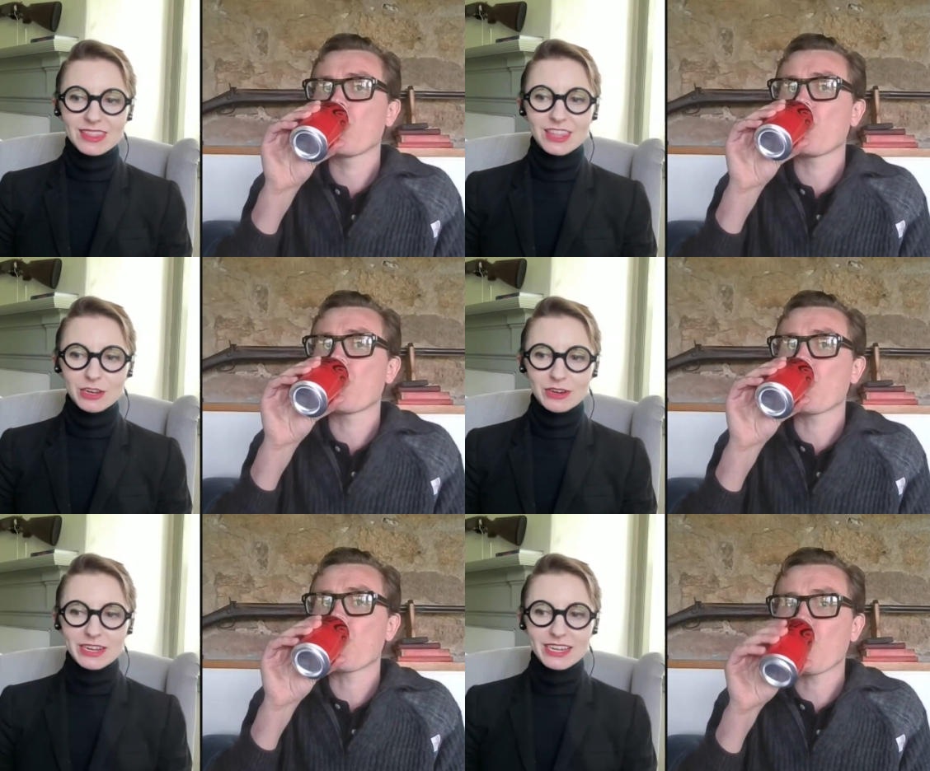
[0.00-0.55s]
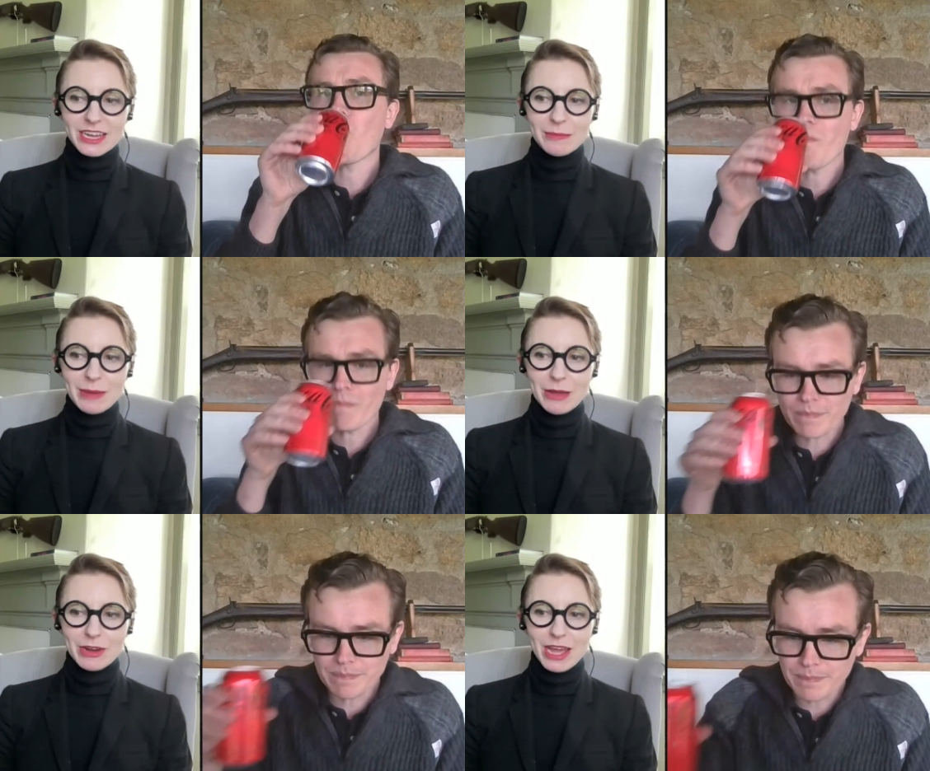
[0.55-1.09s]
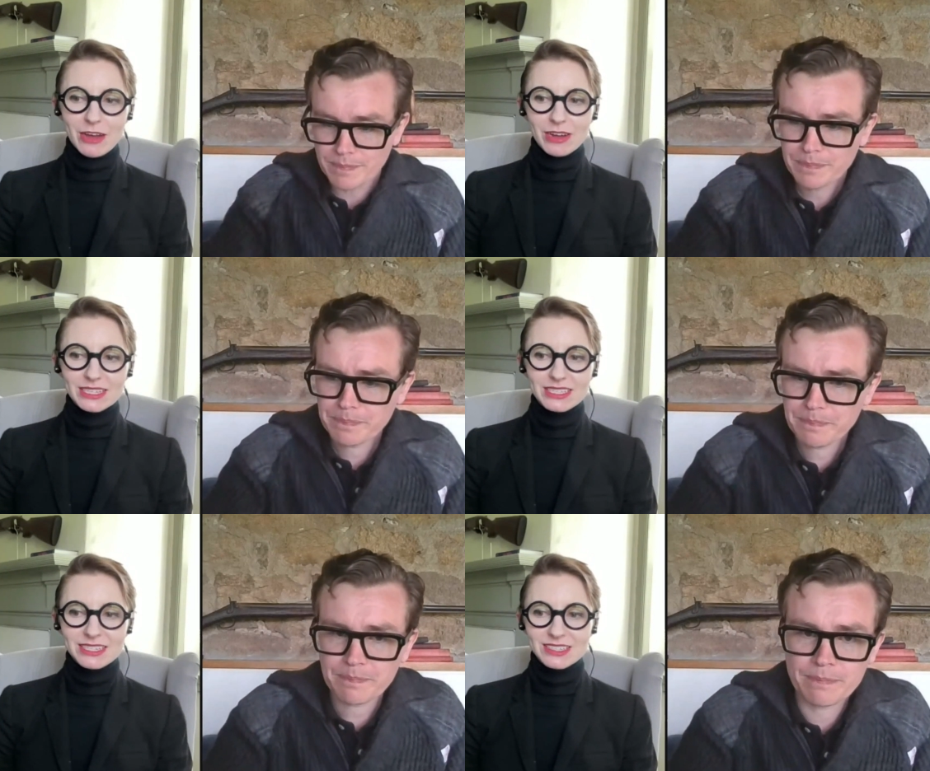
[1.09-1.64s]
Speaker 1: theory about how
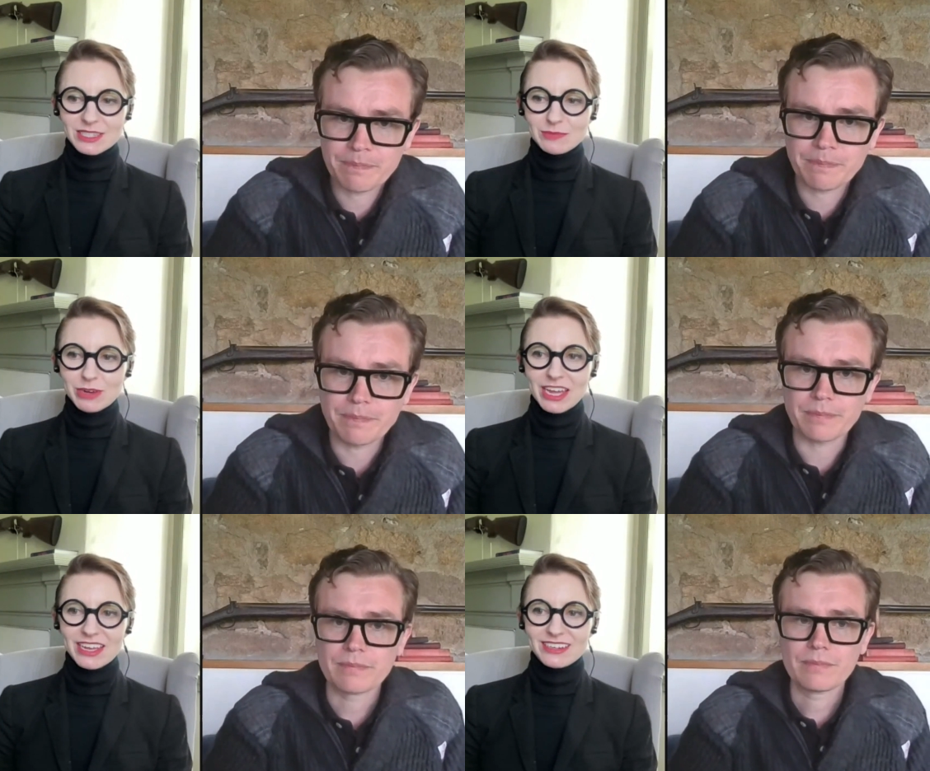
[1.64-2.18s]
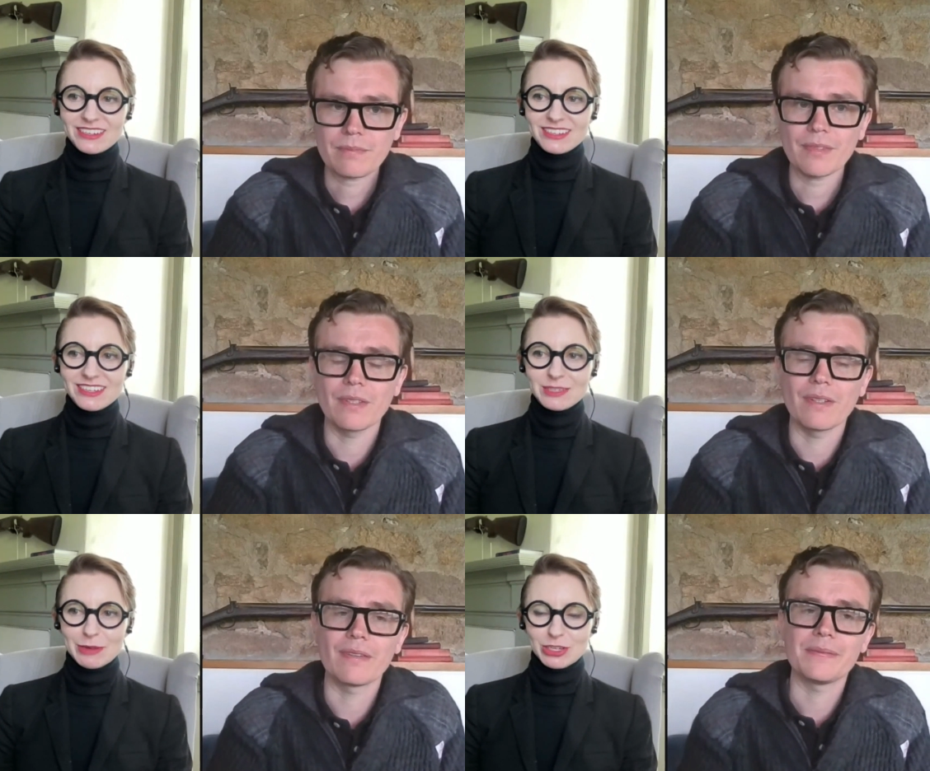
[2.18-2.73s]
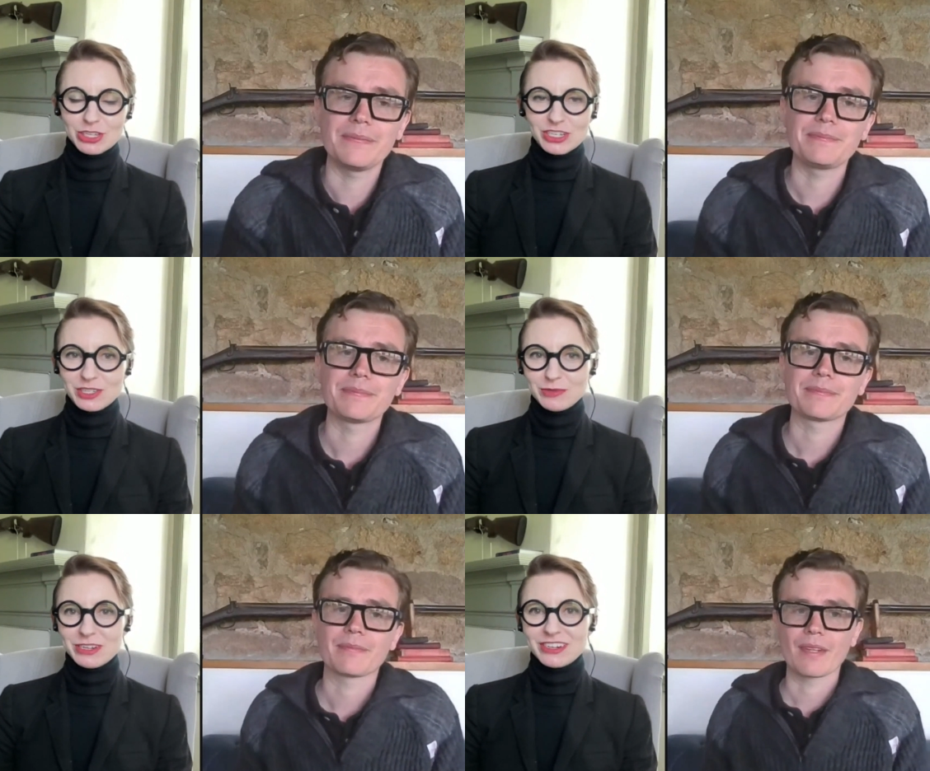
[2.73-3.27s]
ideas spread, especially
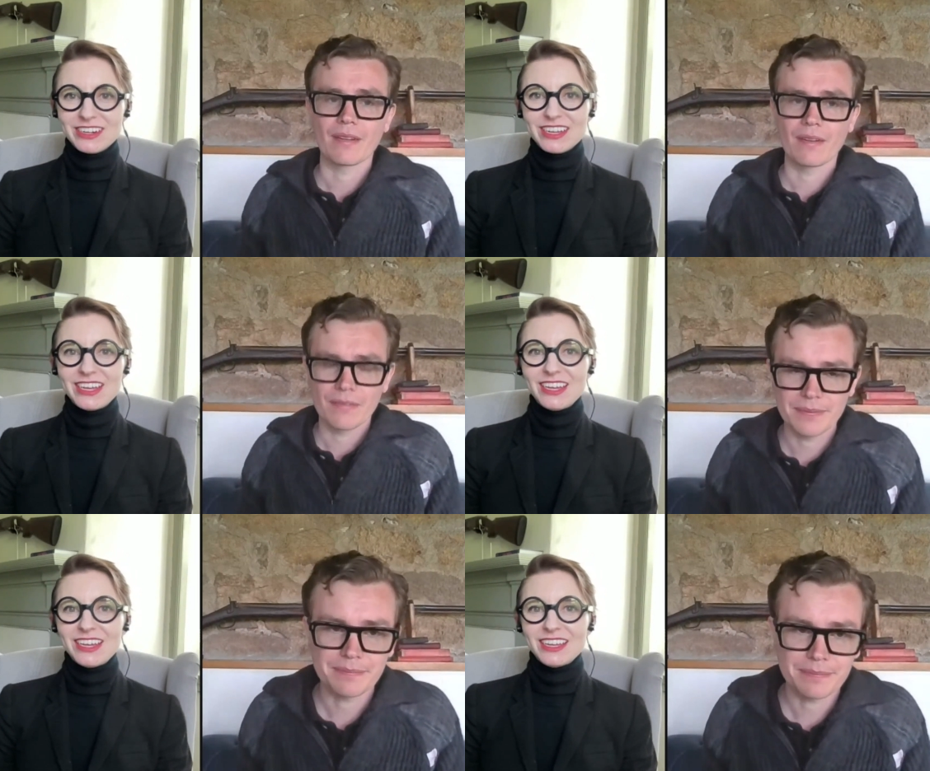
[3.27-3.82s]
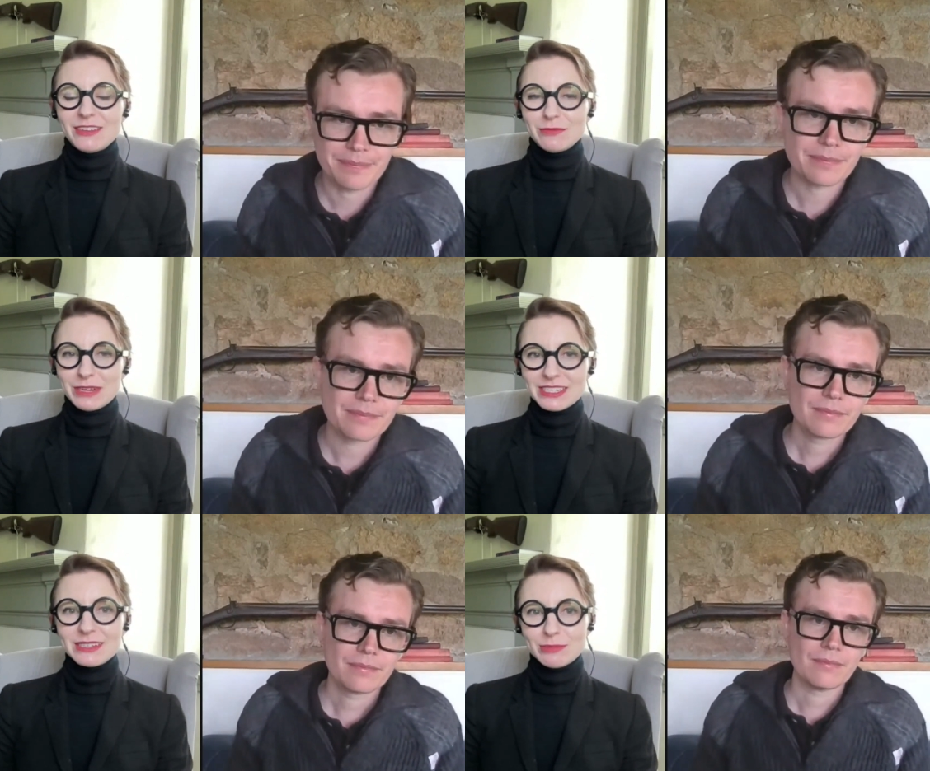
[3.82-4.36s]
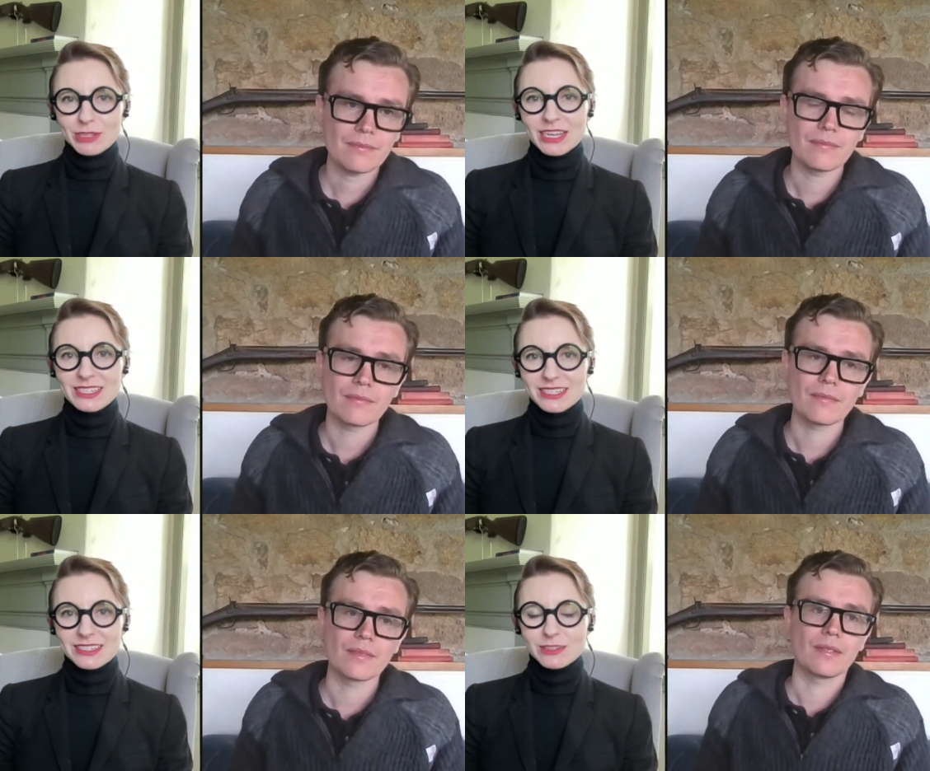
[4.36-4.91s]
on Twitter, reasonable
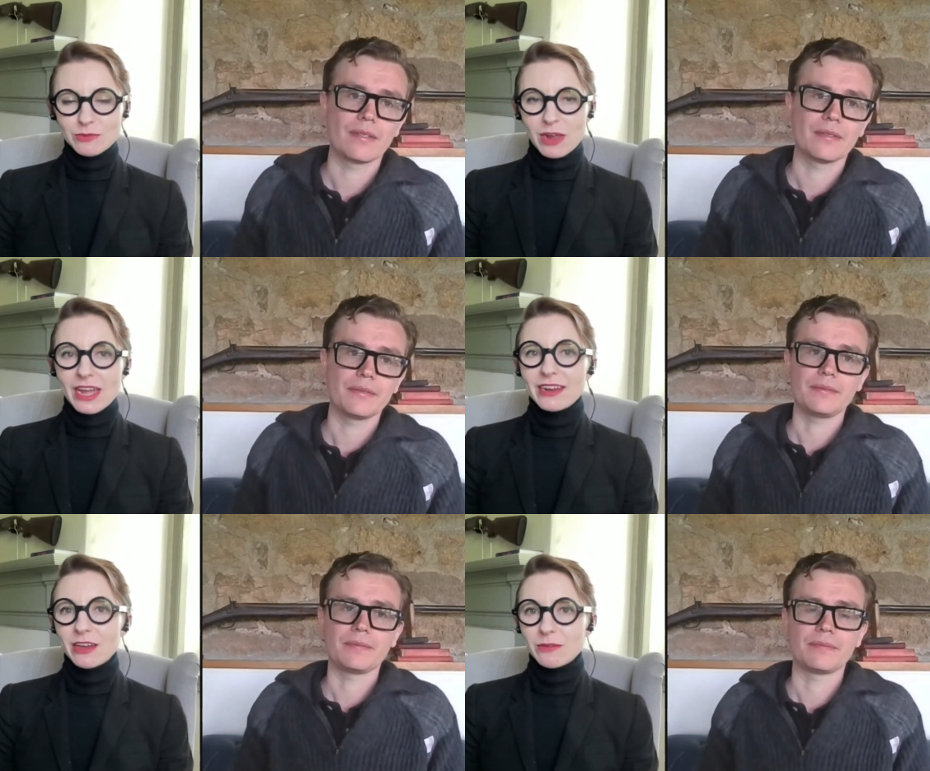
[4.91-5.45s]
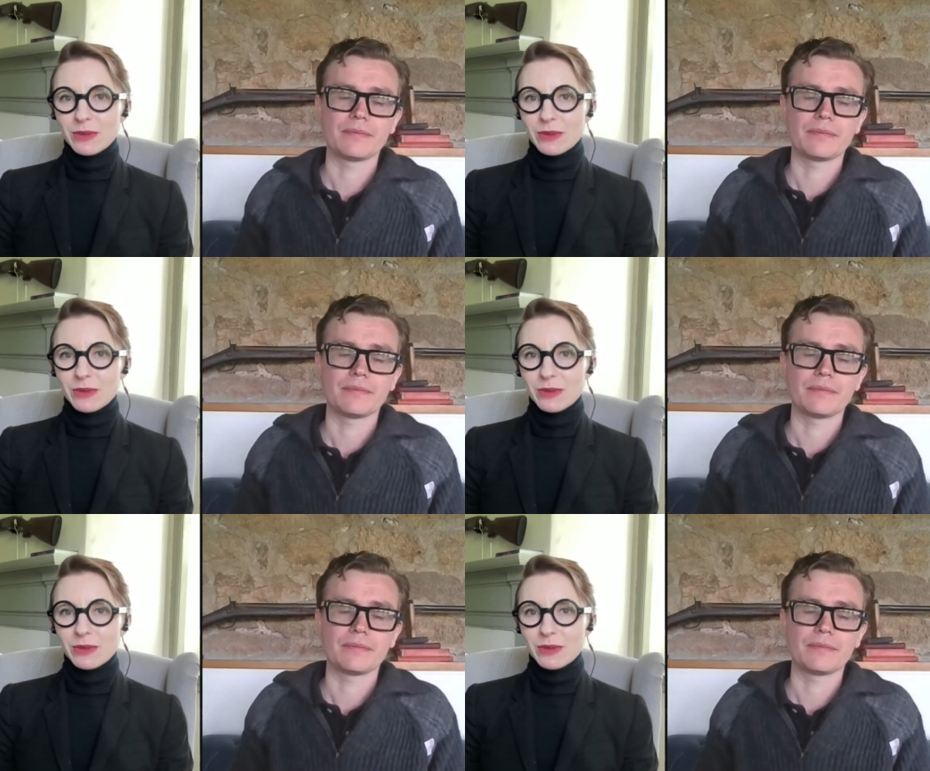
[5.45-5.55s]
ideas ride on